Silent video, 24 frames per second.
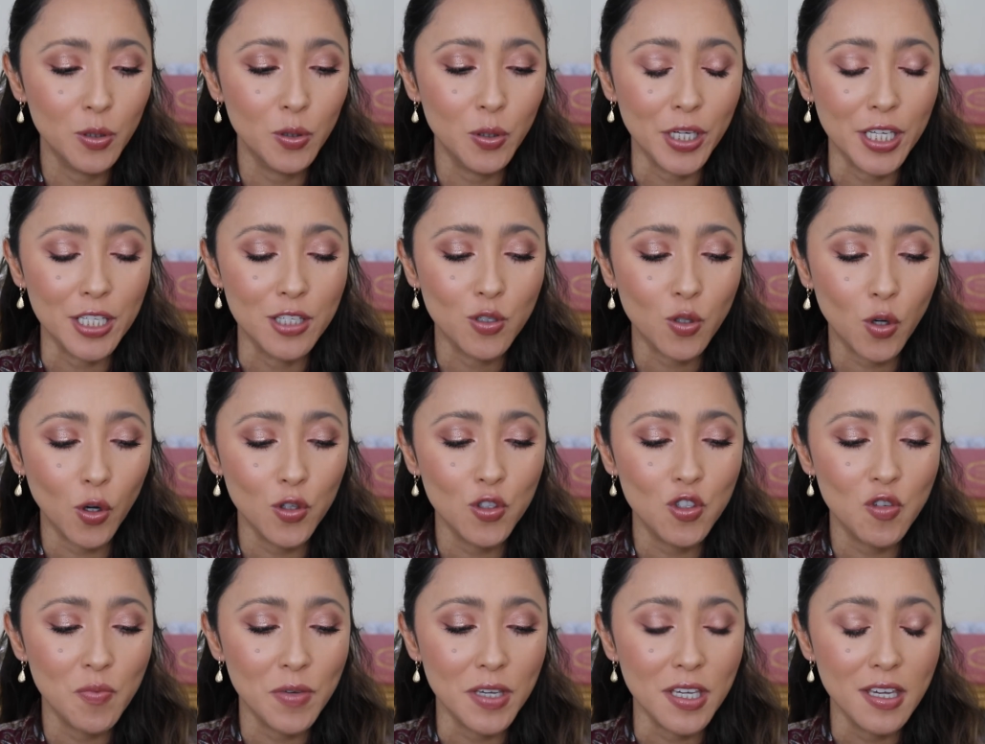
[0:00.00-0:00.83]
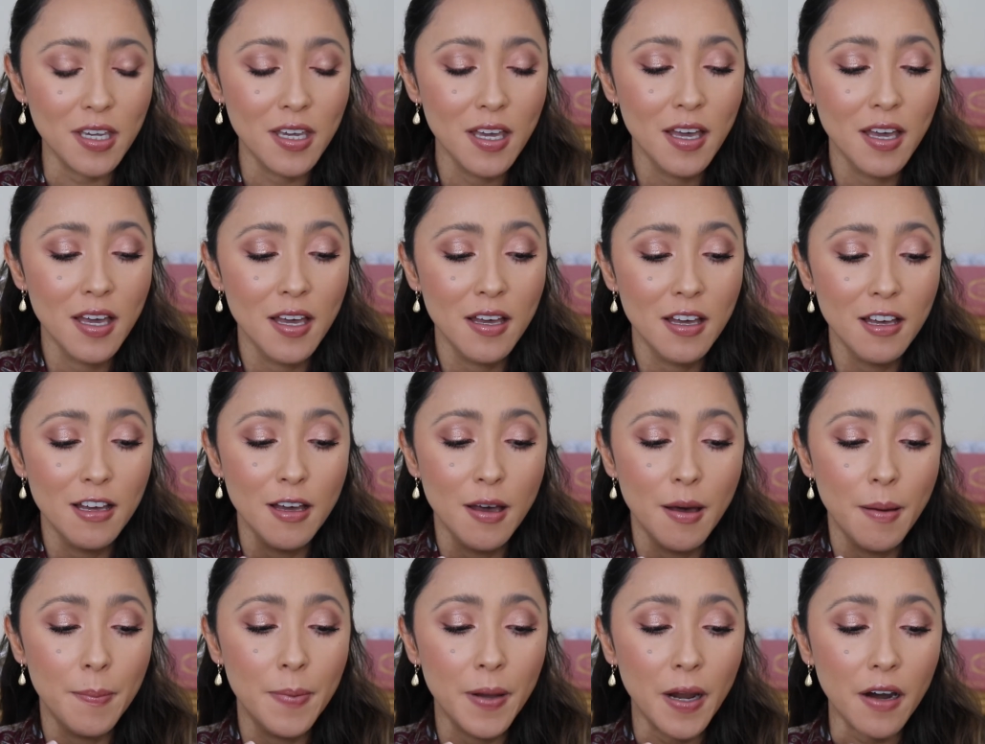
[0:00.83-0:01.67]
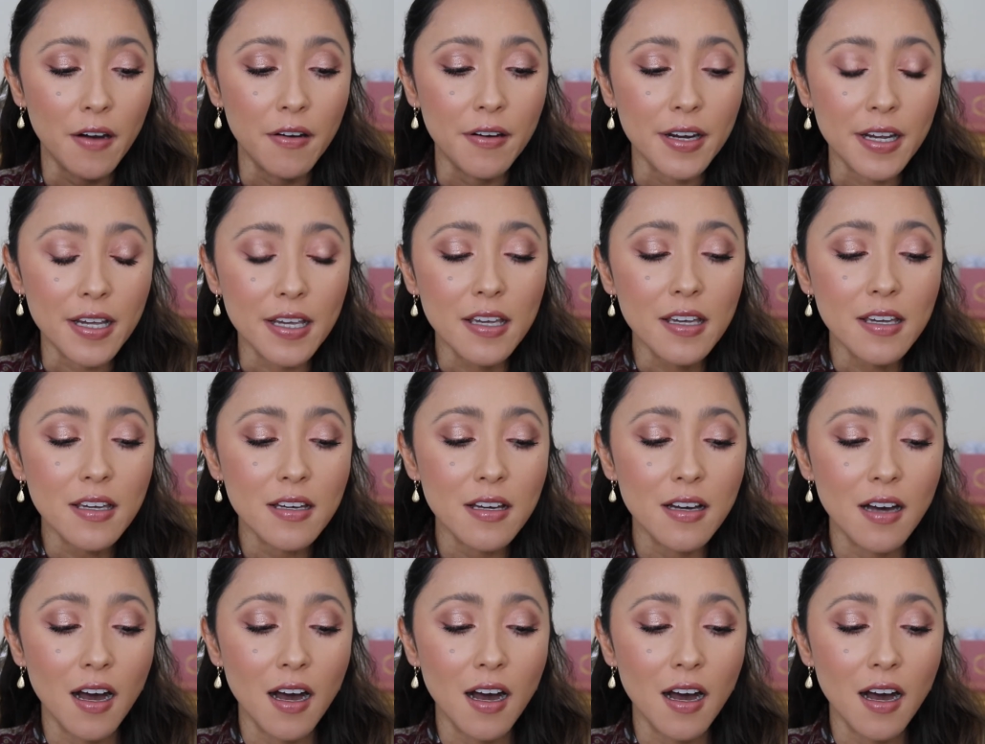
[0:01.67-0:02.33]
It's going to be very